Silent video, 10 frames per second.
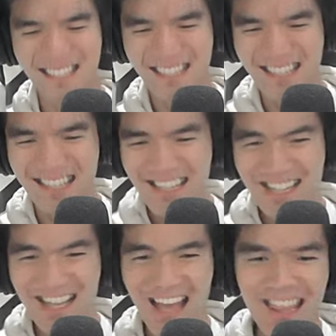and
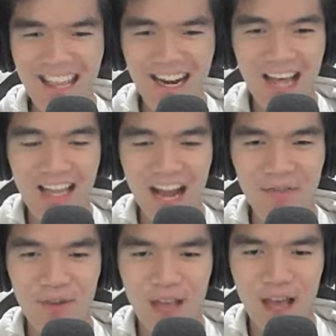then and then after
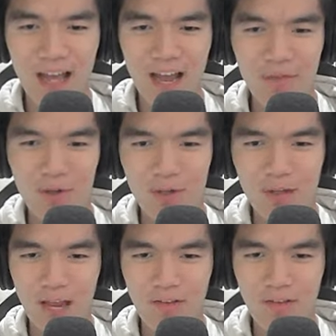that, after you get
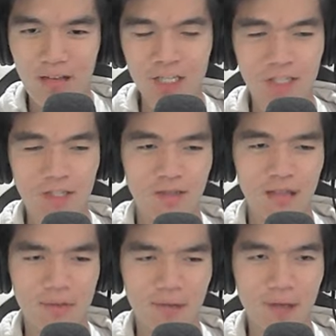every actually that's
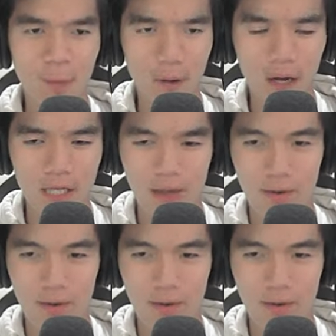that'll probably take up all your